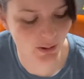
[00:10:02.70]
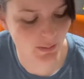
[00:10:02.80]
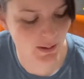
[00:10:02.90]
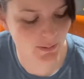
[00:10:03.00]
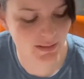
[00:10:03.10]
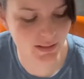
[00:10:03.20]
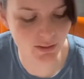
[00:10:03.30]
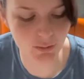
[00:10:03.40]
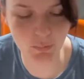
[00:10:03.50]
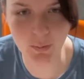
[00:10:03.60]
around in here. You
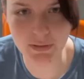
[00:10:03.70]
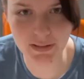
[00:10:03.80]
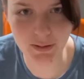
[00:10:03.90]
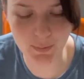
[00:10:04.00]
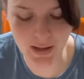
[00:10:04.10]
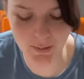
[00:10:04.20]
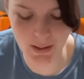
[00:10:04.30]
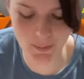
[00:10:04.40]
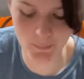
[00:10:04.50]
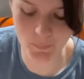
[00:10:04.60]
can probably see her in the background.